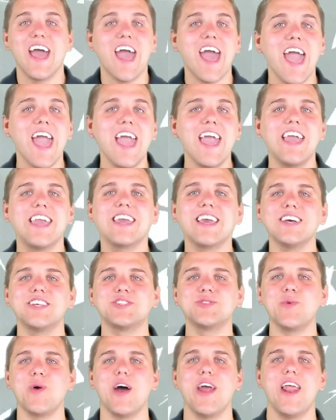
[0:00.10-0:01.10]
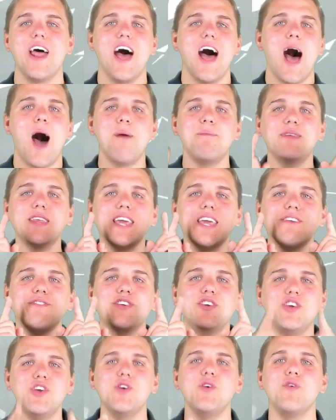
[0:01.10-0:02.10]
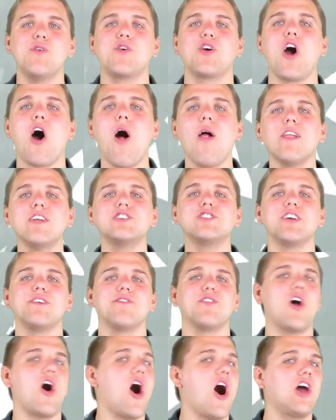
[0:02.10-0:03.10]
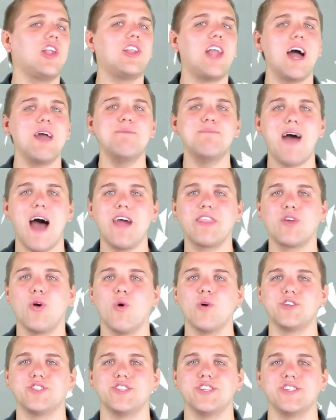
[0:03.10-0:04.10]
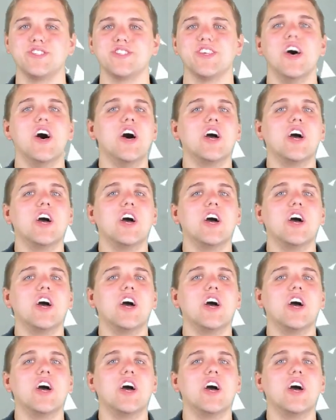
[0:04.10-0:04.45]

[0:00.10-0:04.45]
Hey, guess what? I'm gonna give you college level online math courses